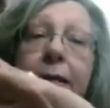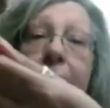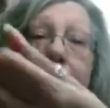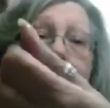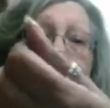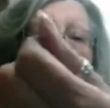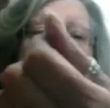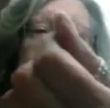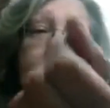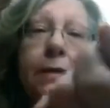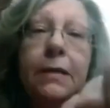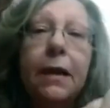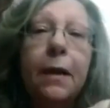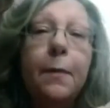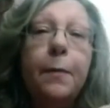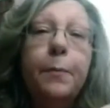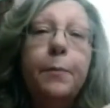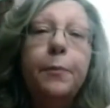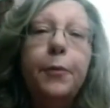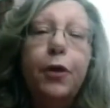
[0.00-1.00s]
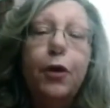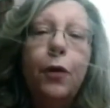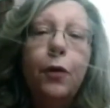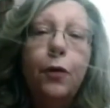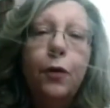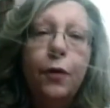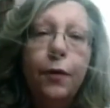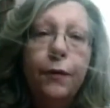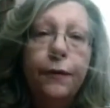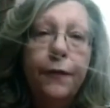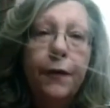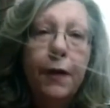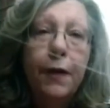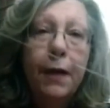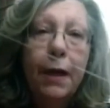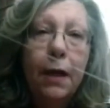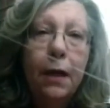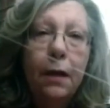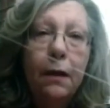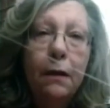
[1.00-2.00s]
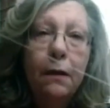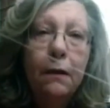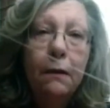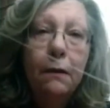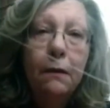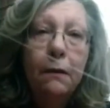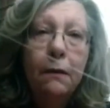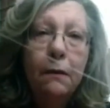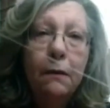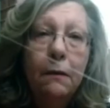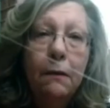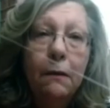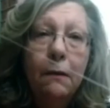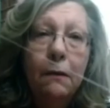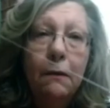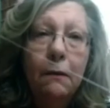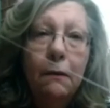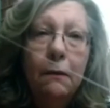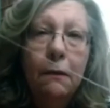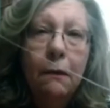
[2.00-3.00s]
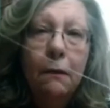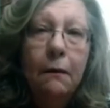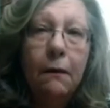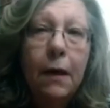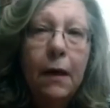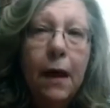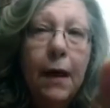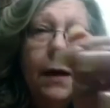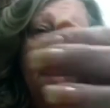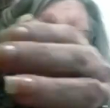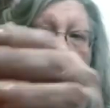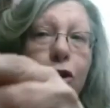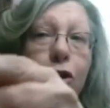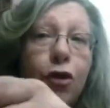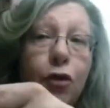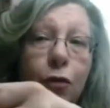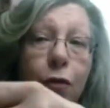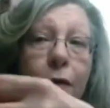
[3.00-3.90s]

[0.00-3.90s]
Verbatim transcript: tats up beautifully. Okay, you